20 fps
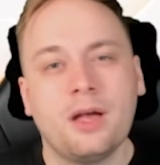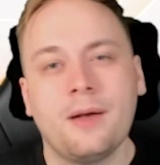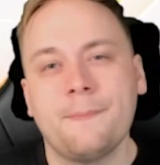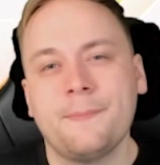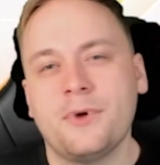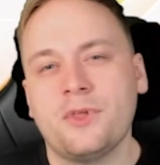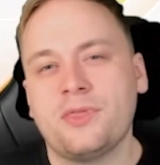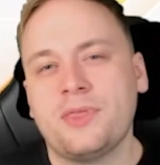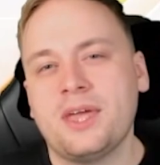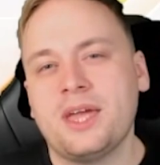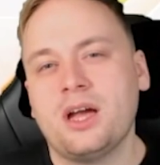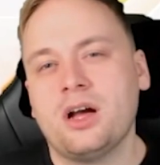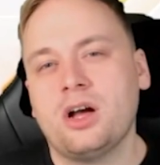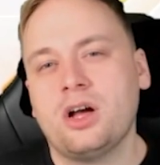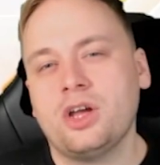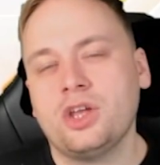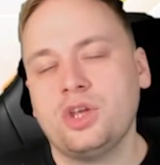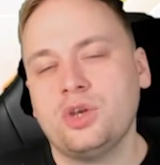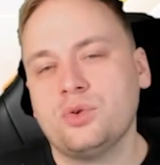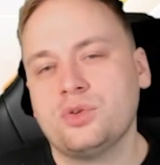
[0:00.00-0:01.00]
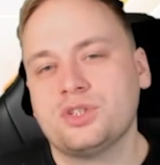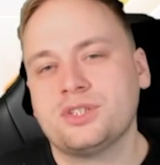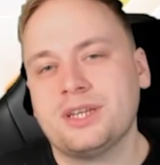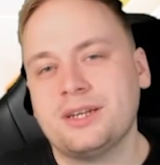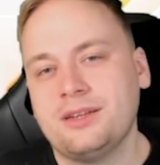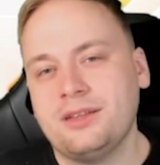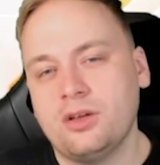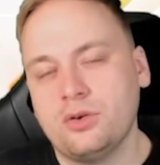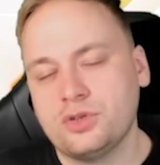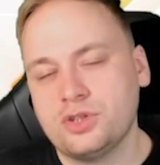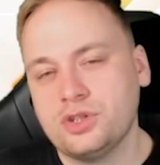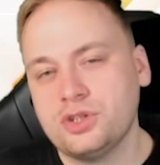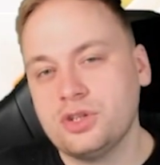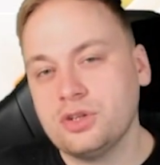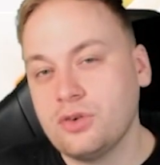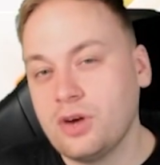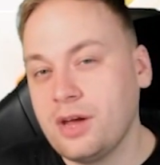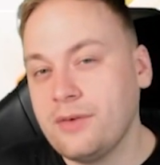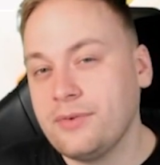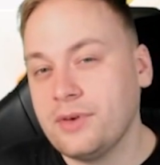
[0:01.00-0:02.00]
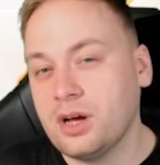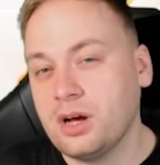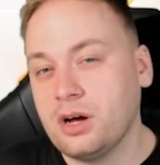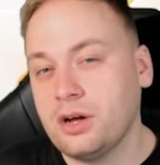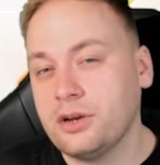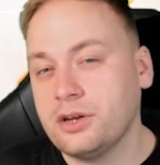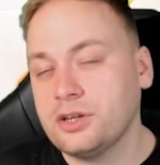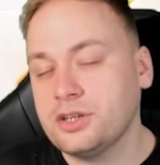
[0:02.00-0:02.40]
But you're sending those to the graveyard